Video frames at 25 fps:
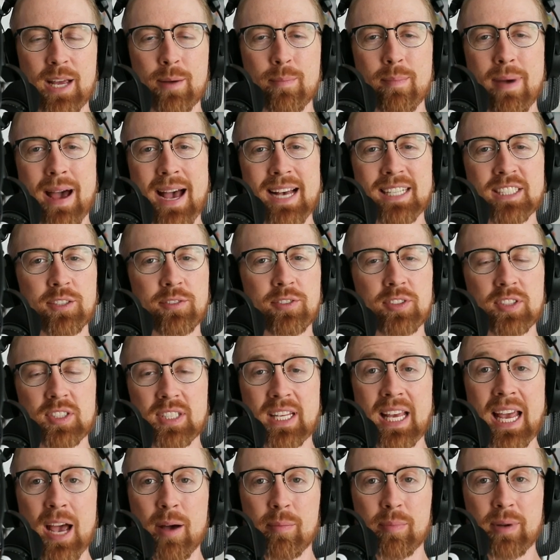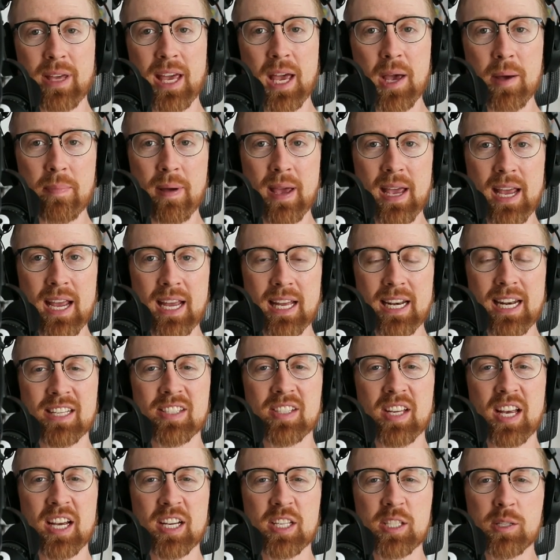A massive scam campaign
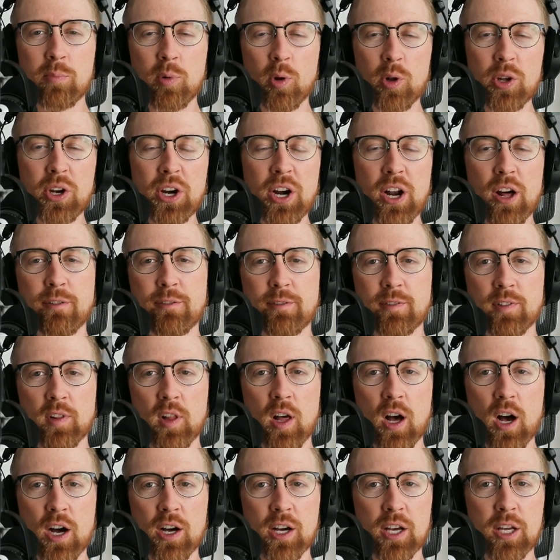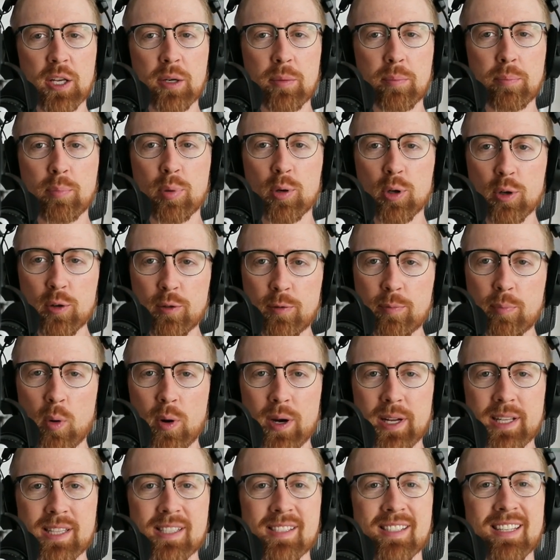has exploited a flaw in
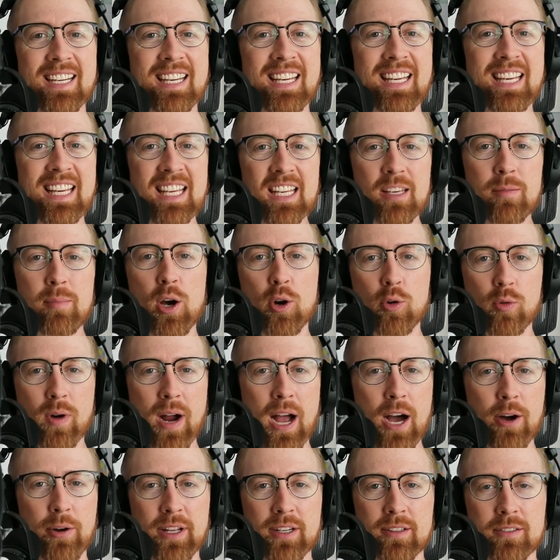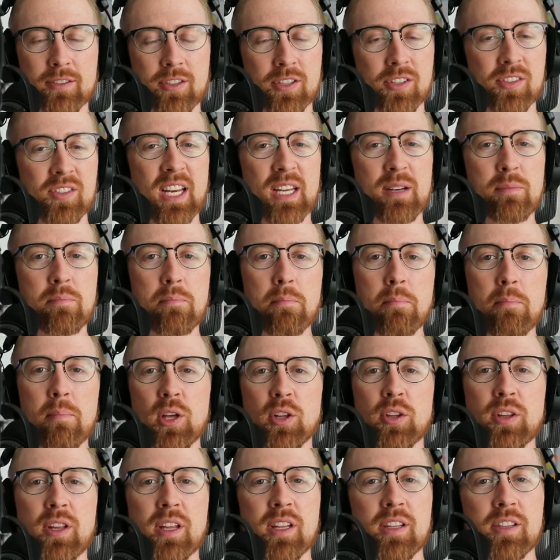Proofpoint's email routing to send
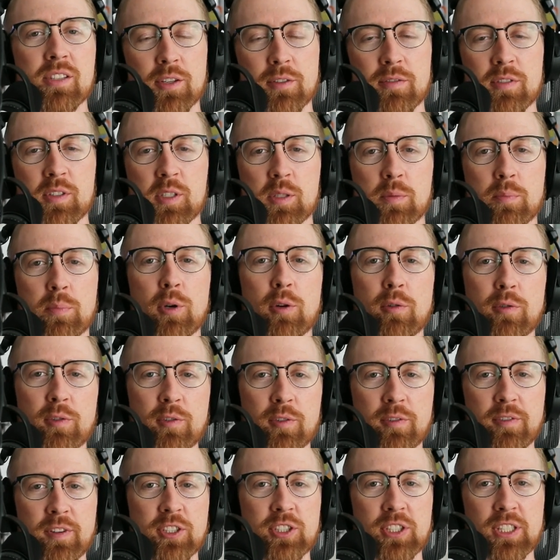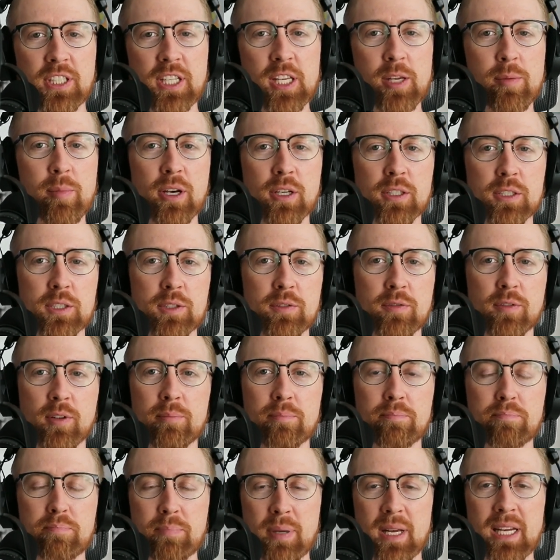millions of spoofed phishing emails
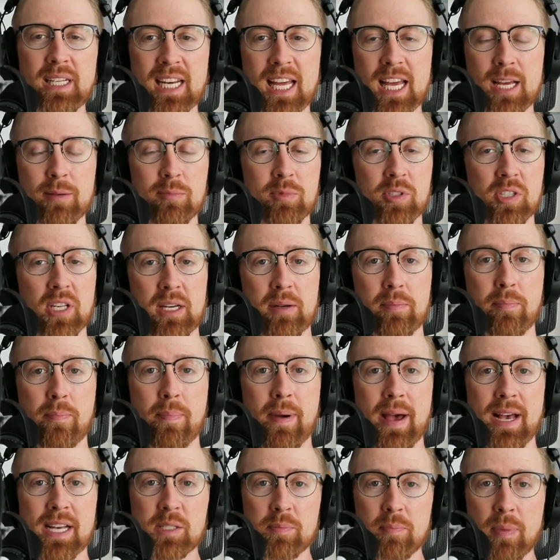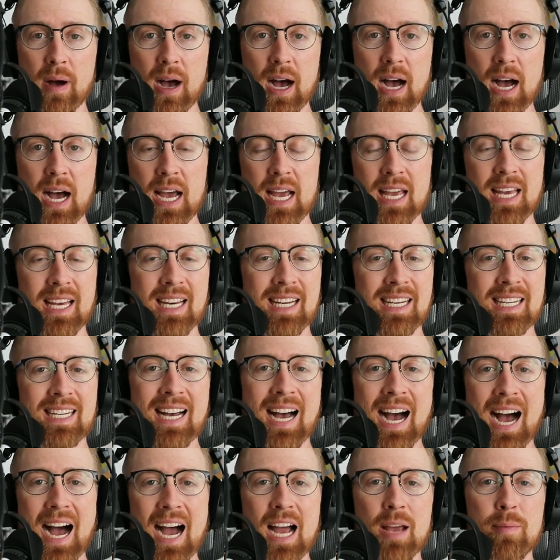from big names like Best Buy,
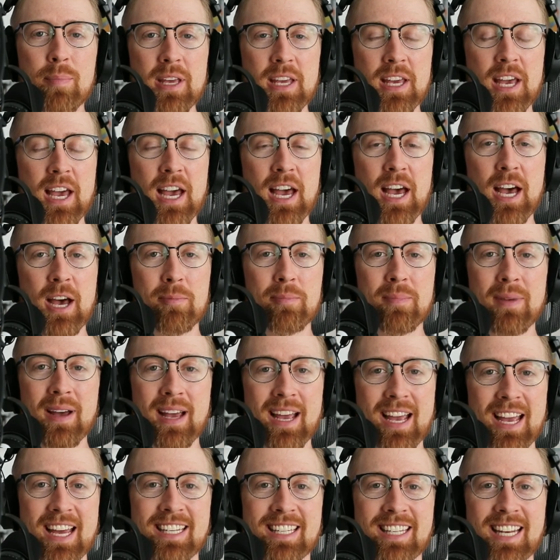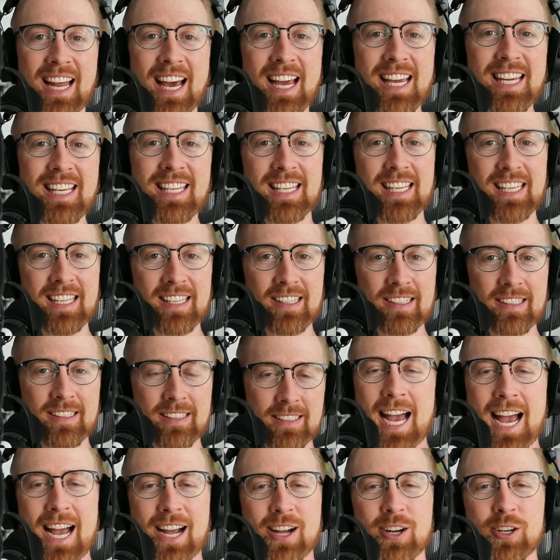IBM, and Nike.
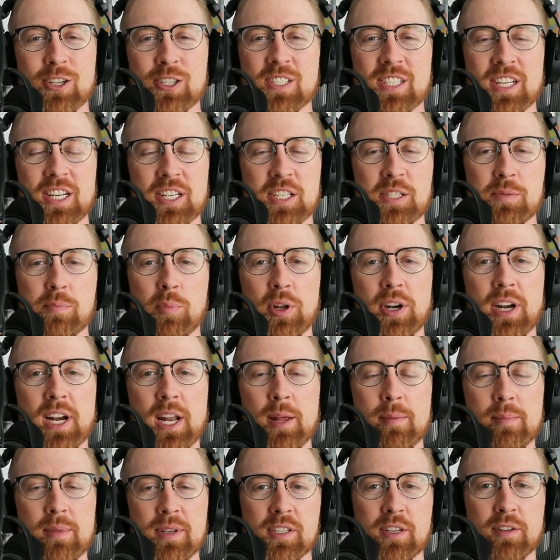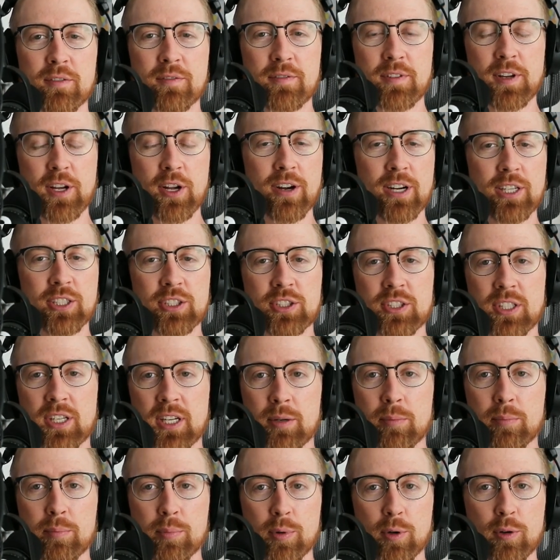Hackers exploited a misconfiguration
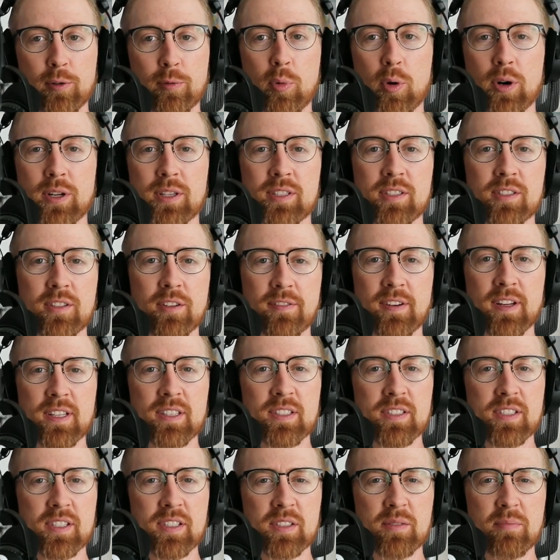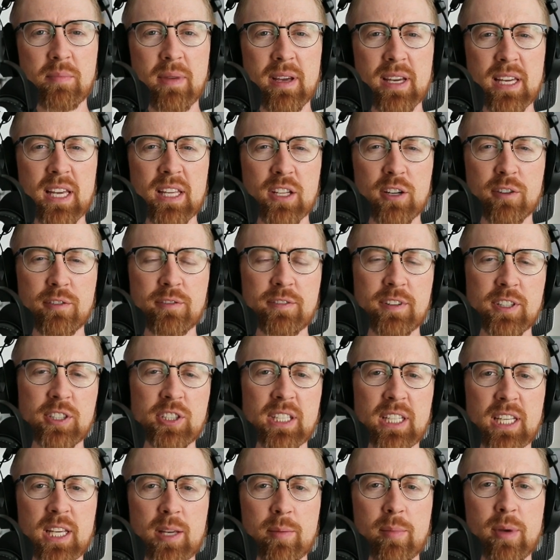in Proofpoint's defenses, making their
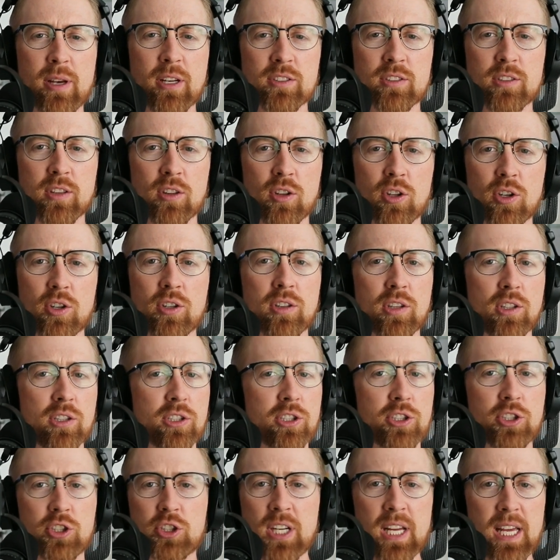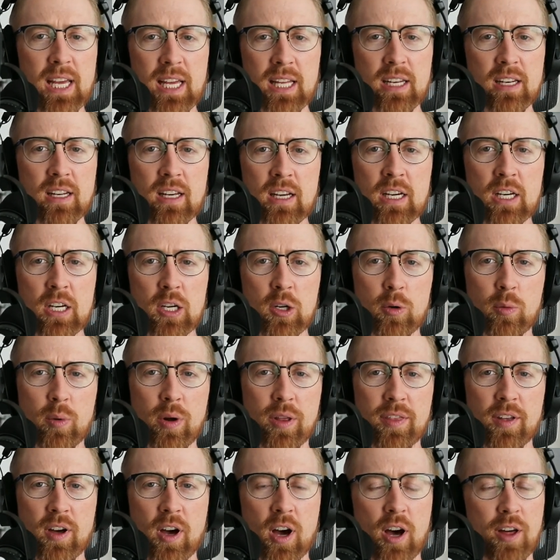phishing emails look legit
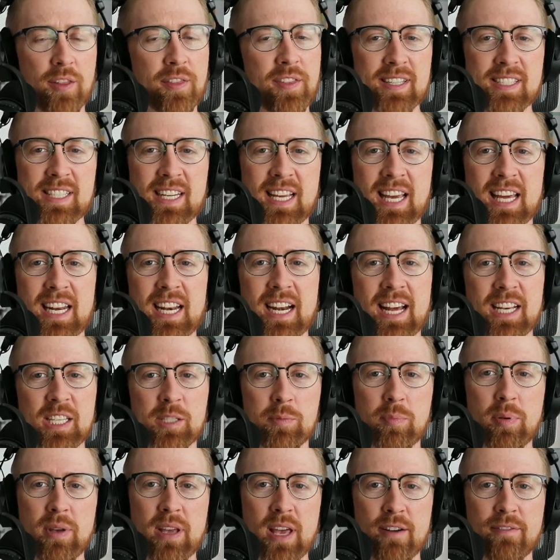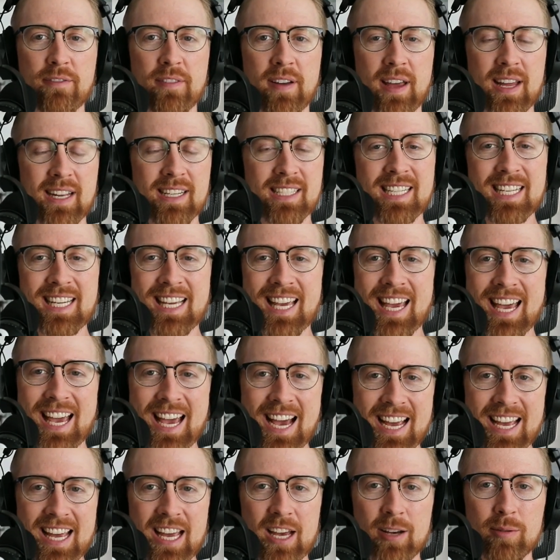with authenticated SPF and
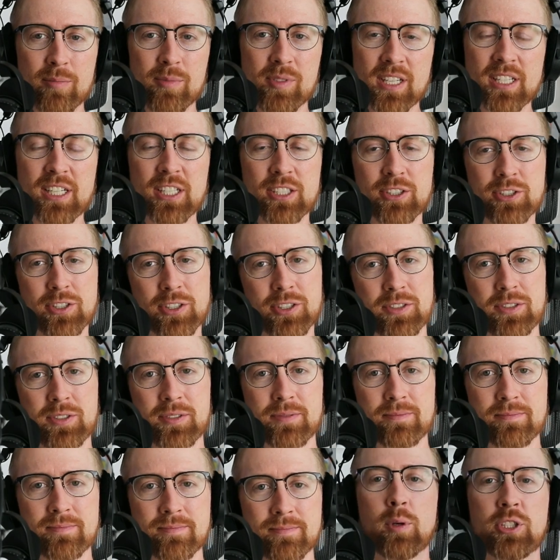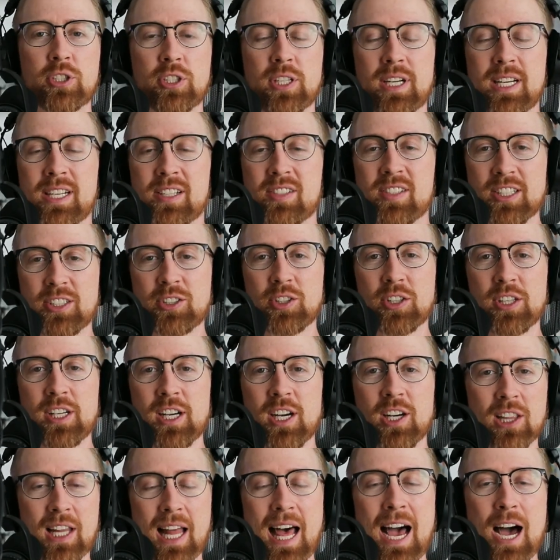DKIM signatures, which essentially
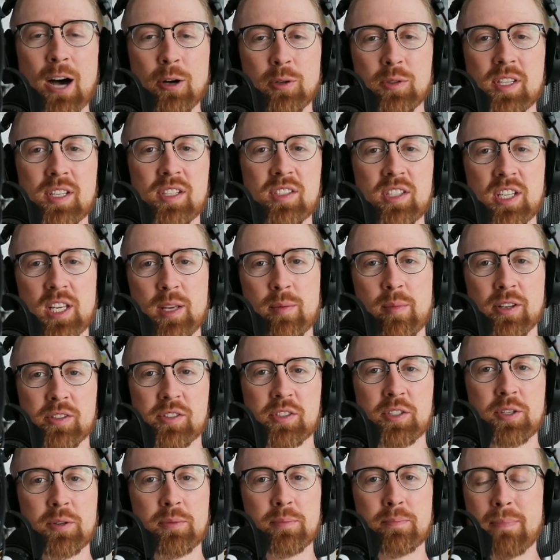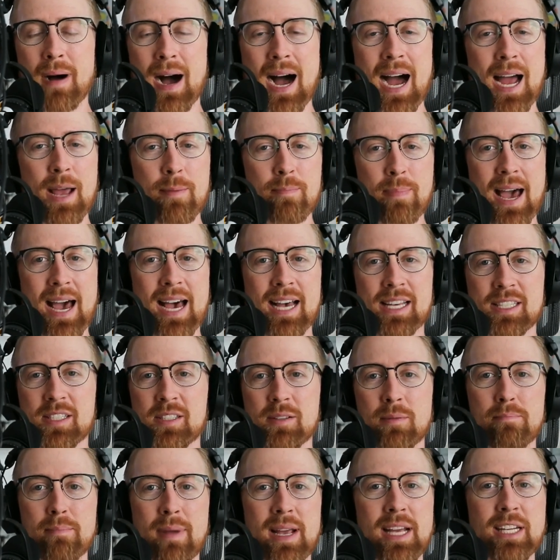allows these emails to
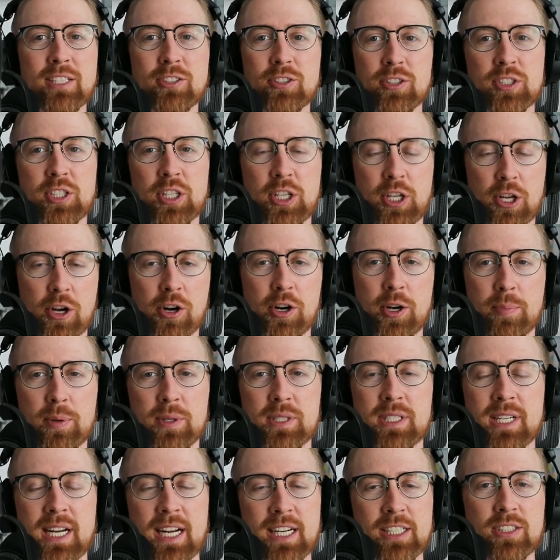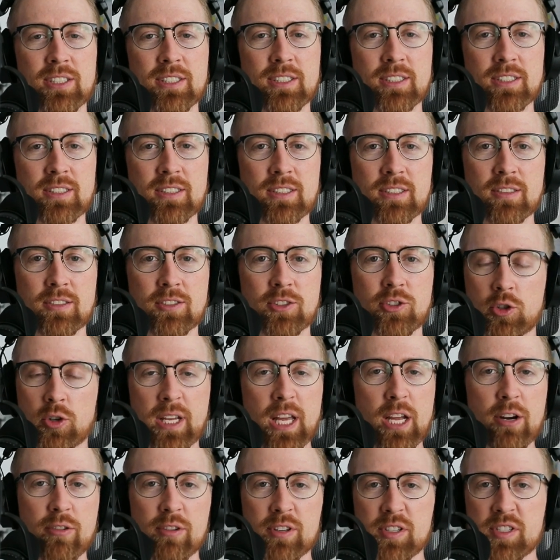bypass major security protections,
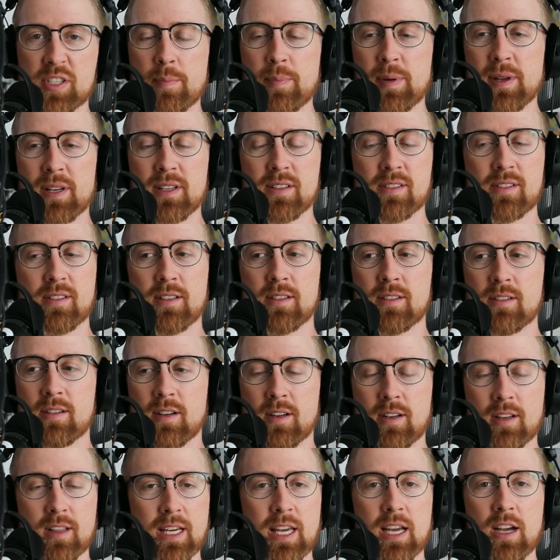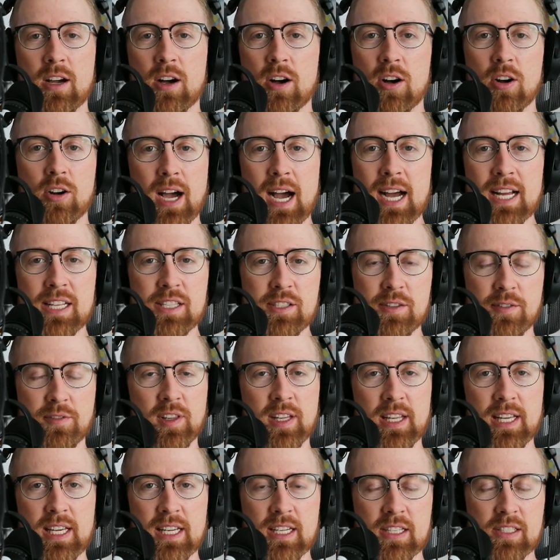tricking recipients into clicking all kinds of
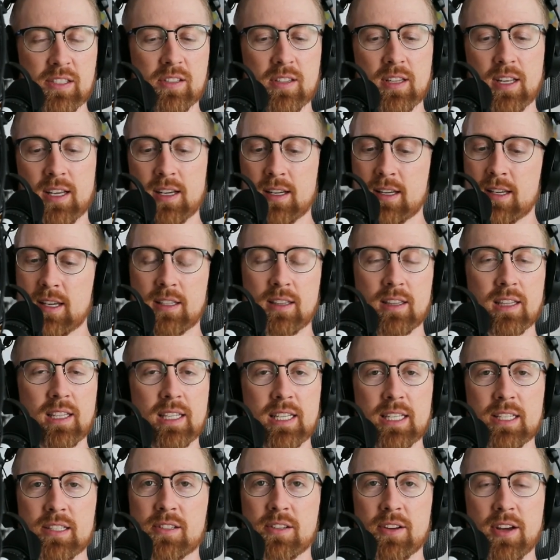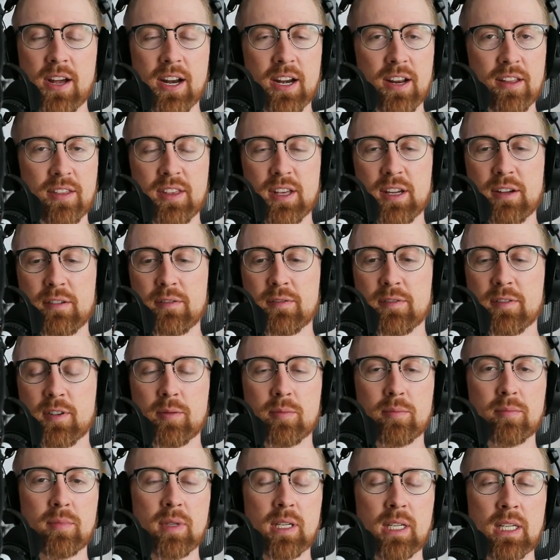links that can lead to anything
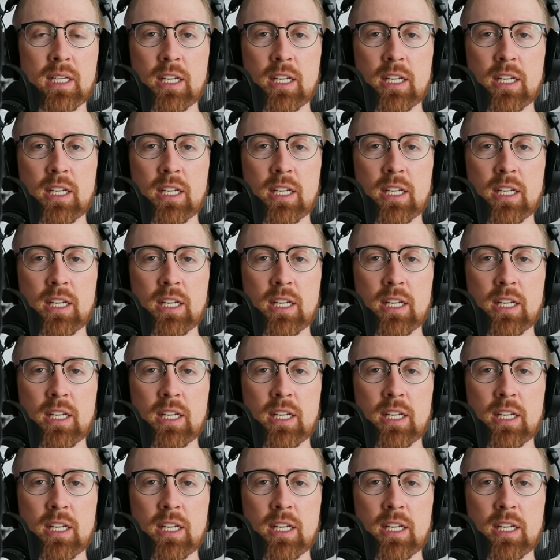from